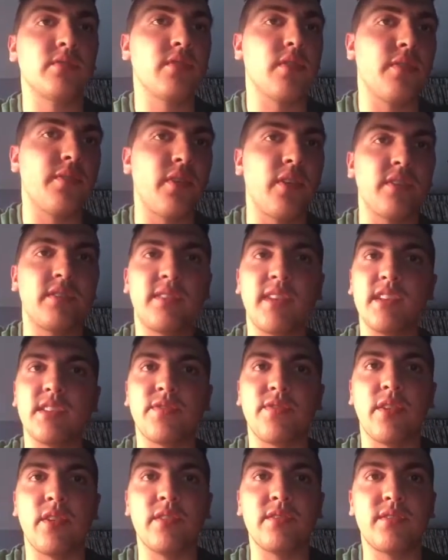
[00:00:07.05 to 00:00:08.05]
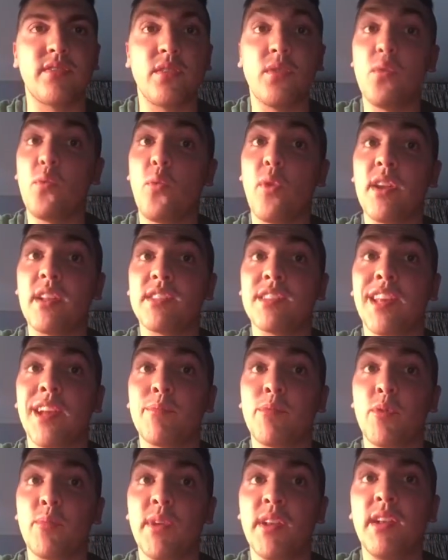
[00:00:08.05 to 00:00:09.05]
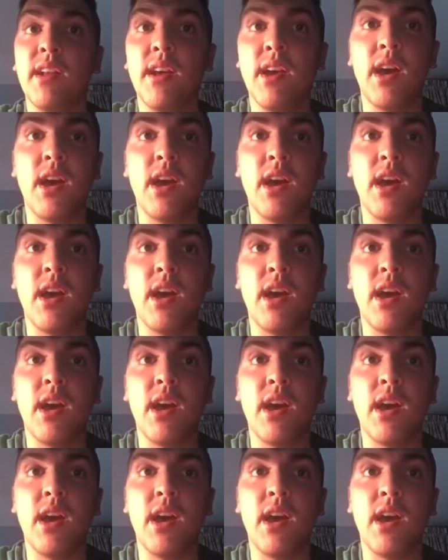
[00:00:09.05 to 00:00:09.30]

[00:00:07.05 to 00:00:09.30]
So, first things first, what is temperament?